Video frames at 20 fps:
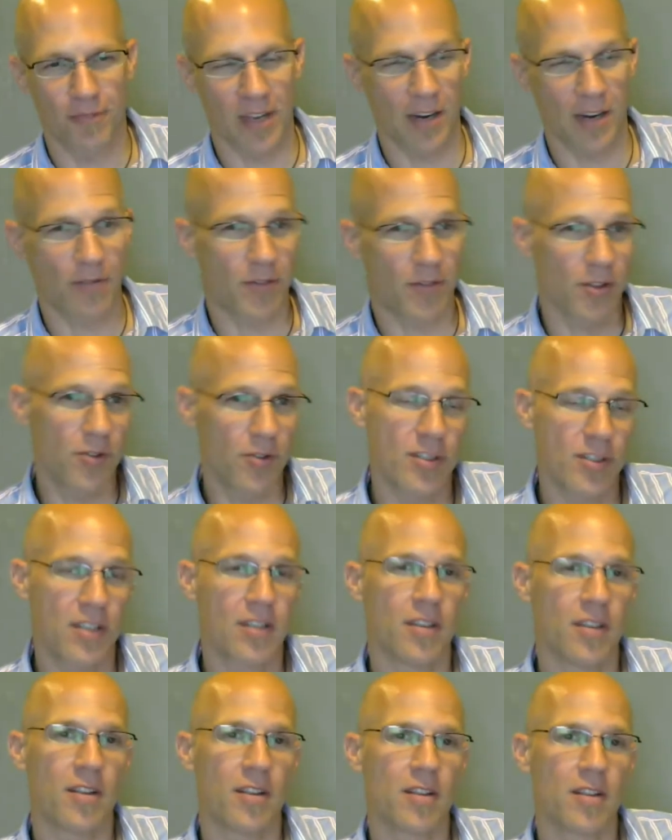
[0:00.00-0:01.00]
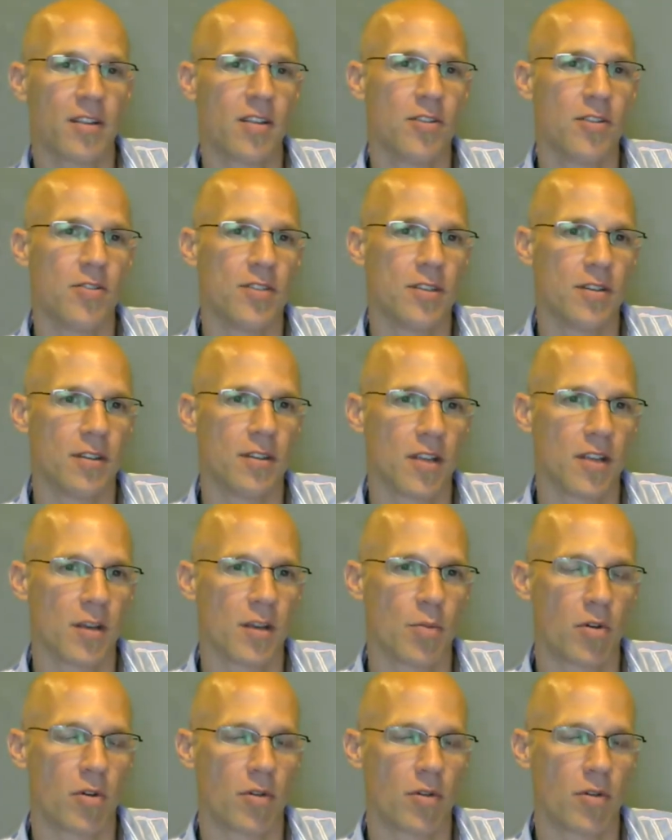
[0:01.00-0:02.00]
kind of using
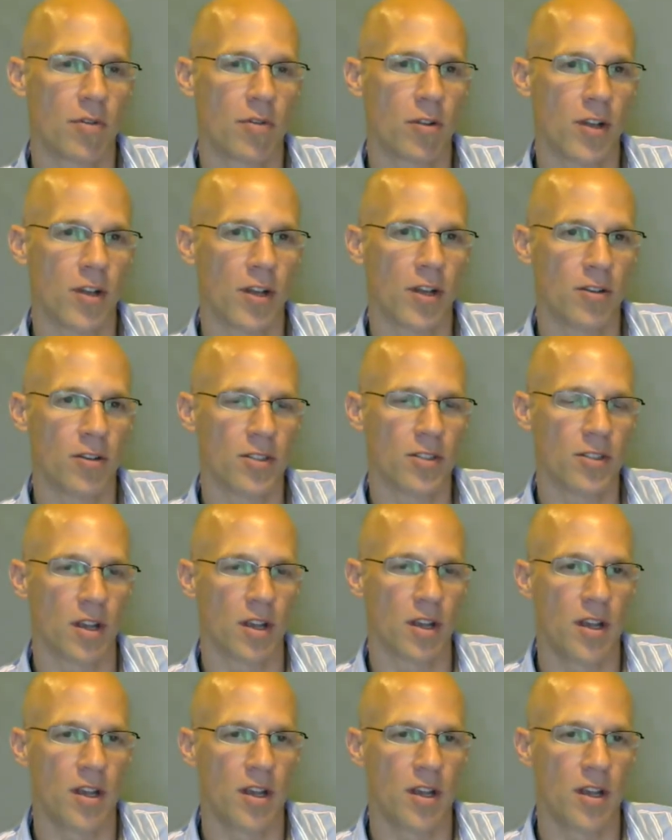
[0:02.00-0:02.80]
ePortfolios.